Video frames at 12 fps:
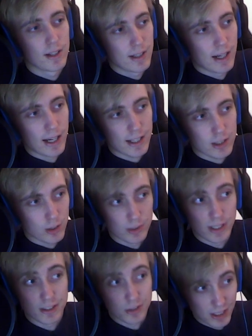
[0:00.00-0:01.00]
I go
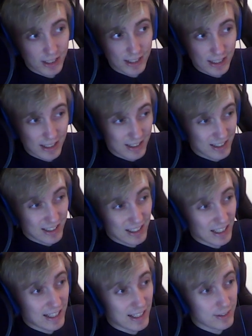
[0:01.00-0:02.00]
Red Trinket,
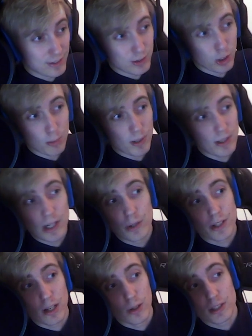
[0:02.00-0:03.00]
and I roam
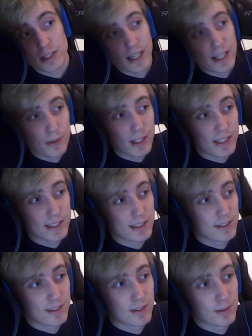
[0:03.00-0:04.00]
around a lot anyways,
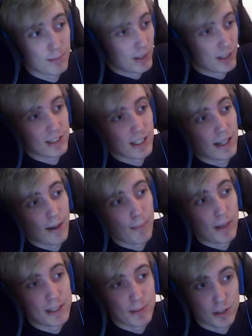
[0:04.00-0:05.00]
because I
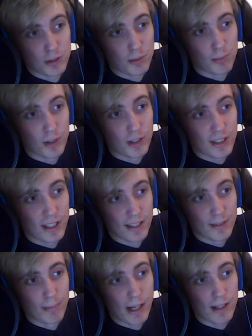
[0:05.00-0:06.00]
place my Slot Portal
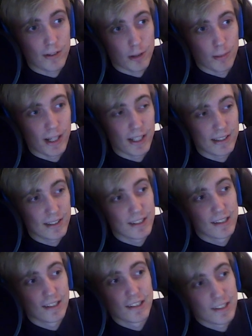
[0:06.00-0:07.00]
and Banner of Command.
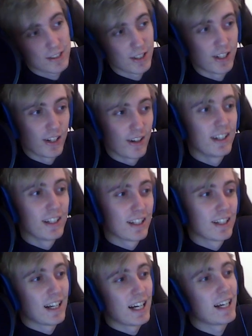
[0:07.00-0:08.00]
So
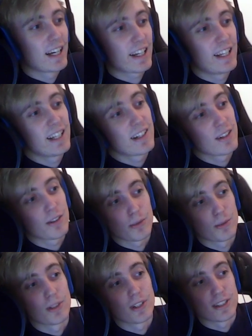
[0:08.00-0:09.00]
I clear a lot of
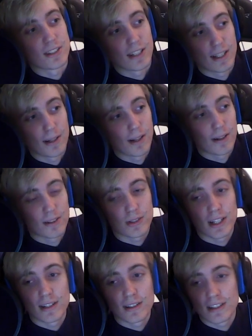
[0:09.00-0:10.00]
wards, and I
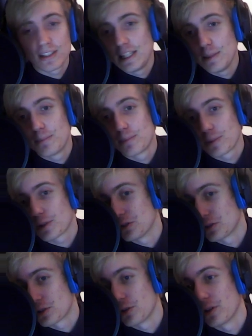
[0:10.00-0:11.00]
try and keep
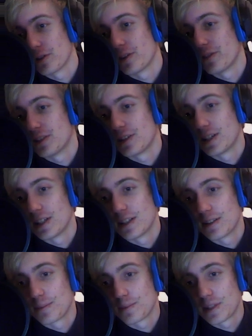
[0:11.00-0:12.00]
control of
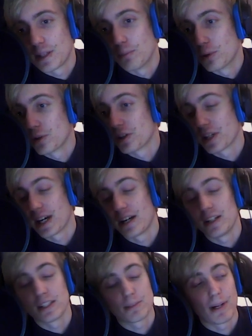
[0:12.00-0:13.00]
the important
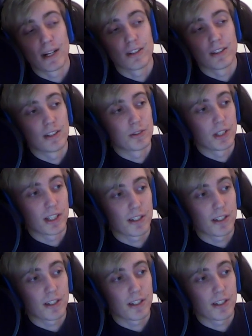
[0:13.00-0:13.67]
areas, Baron and Drake.